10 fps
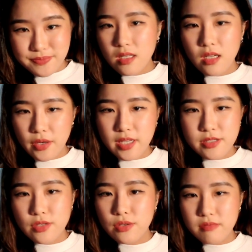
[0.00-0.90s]
Okay,
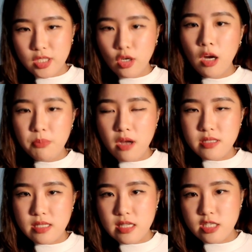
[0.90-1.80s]
so the core
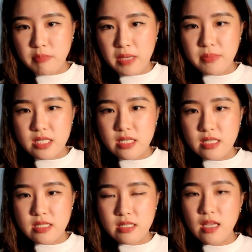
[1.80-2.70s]
processes of my
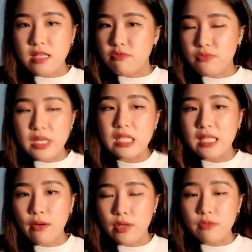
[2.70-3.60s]
business really
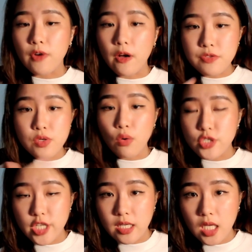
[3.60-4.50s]
now involves
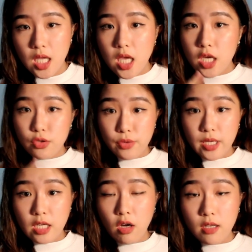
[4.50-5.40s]
coaching,
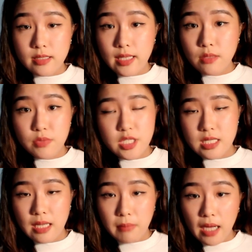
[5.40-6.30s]
creating content, which is
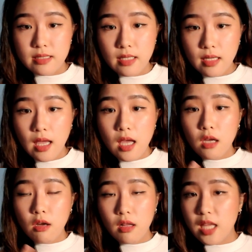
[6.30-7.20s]
like marketing,
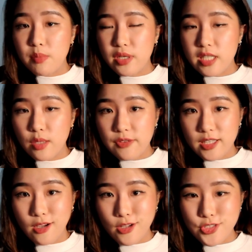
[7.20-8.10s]
collaborating with
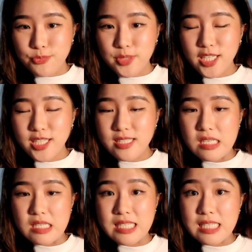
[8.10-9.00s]
other entrepreneurs,
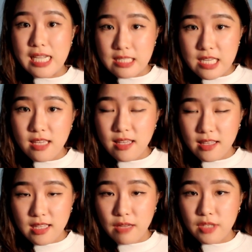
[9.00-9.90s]
studying
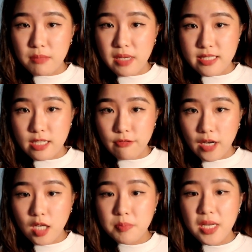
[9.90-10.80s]
and leveling myself
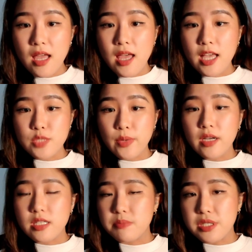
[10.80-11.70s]
up, as well
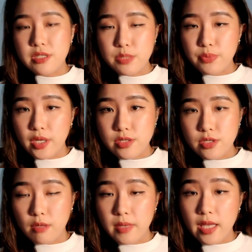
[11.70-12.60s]
as business
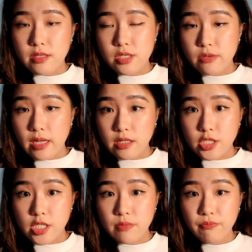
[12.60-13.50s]
brainstorm and
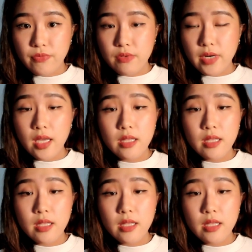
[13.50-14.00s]
strategy, right?